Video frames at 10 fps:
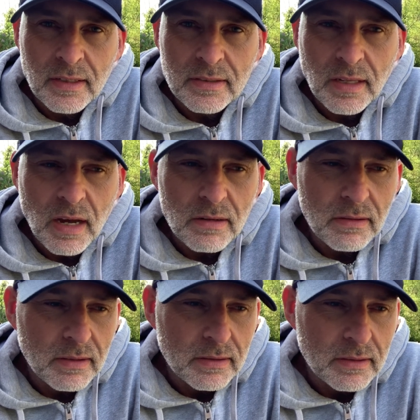
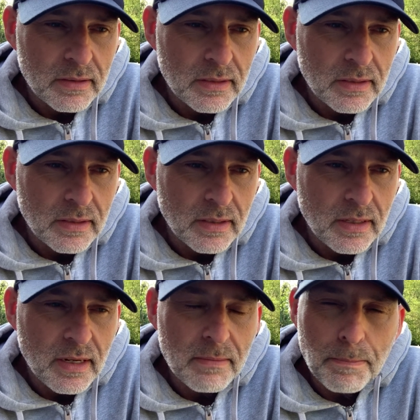So
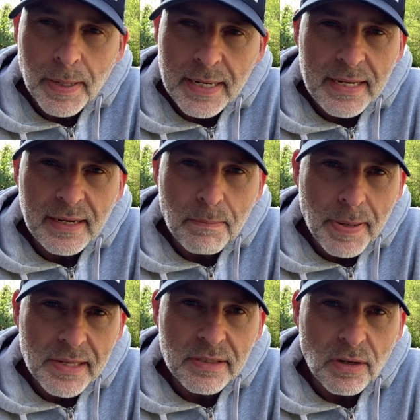completely
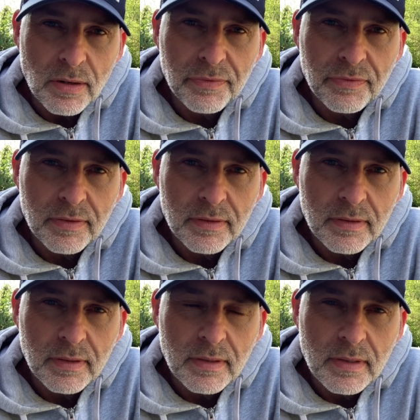pissed off
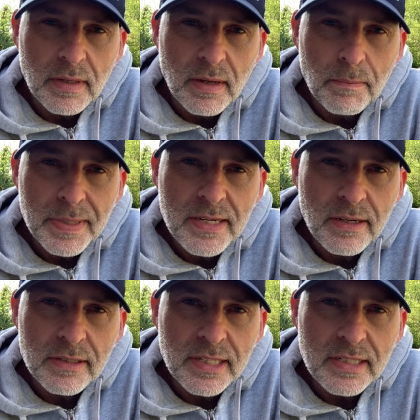
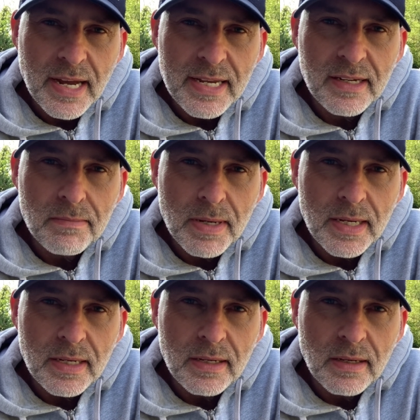because it's taken
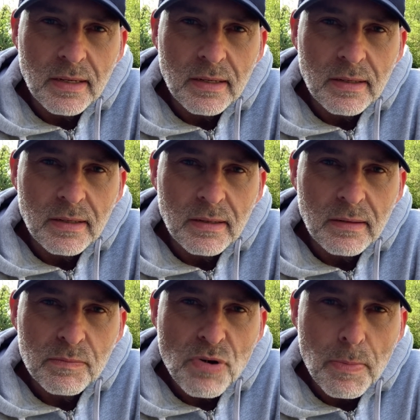me
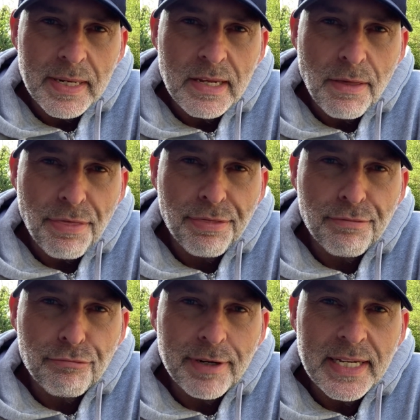probably
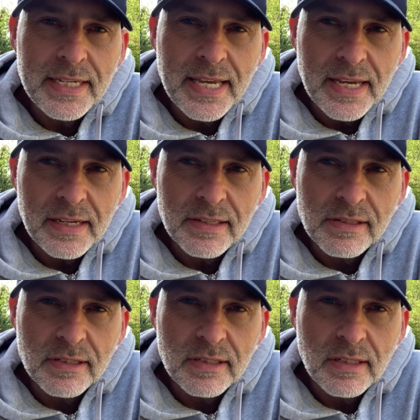three
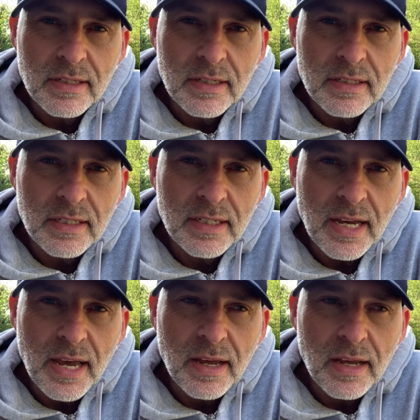years to
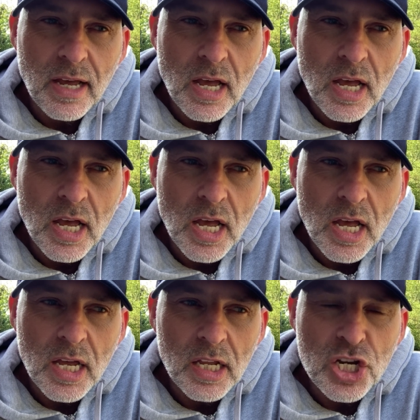get
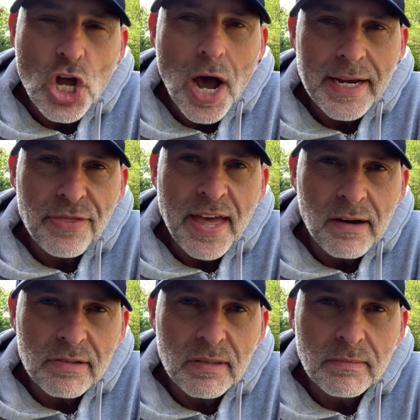
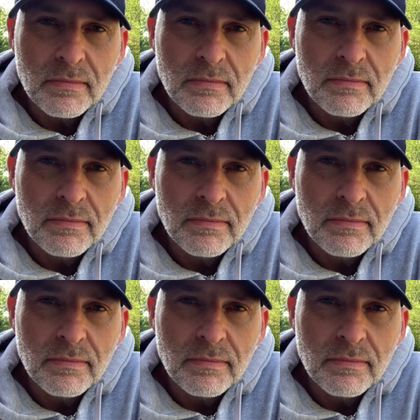9,000